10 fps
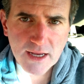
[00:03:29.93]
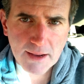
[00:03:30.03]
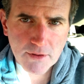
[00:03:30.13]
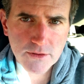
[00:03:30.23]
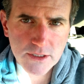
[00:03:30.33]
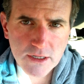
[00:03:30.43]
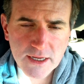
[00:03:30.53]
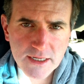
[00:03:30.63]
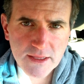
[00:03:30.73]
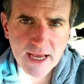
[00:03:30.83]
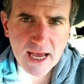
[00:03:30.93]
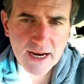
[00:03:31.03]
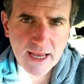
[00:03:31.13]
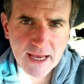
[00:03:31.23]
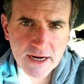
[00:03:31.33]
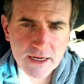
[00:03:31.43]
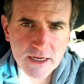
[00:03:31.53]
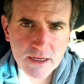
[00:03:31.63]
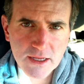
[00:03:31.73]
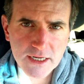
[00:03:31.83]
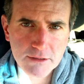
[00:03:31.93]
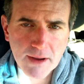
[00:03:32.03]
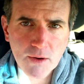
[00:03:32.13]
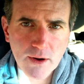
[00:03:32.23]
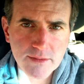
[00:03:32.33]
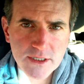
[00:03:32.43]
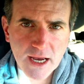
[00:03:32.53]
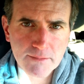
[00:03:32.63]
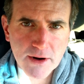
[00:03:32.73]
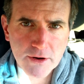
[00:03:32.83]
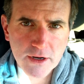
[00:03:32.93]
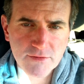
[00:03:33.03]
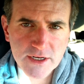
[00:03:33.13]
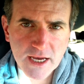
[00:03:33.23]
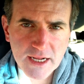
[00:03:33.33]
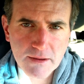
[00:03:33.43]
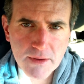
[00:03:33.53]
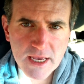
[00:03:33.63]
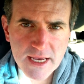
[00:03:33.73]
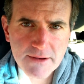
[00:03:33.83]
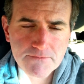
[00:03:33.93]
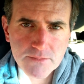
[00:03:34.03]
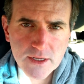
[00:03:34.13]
I posted a link to that and a link to my website, perrinlovett.me,